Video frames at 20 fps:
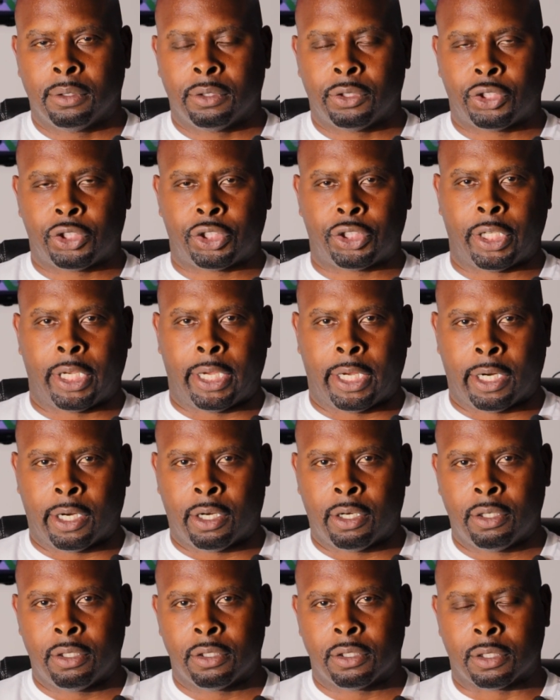
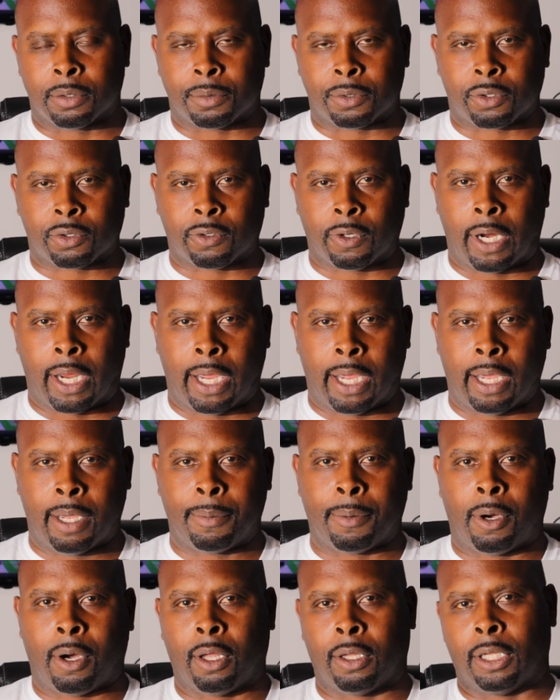share, subscribe,
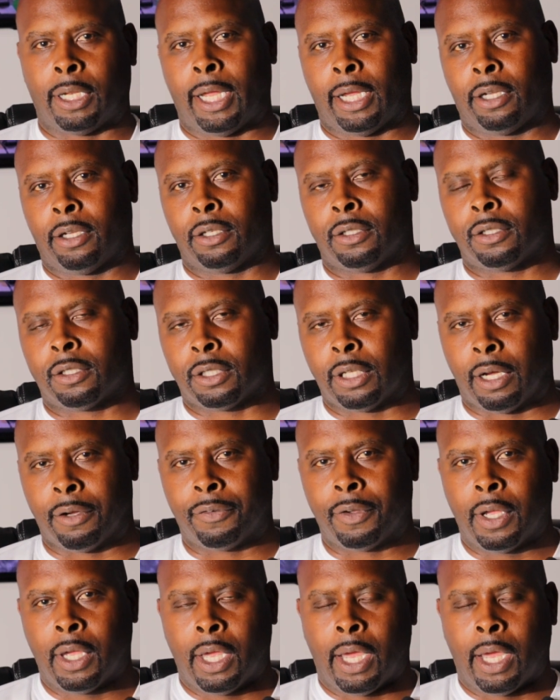all of that good stuff.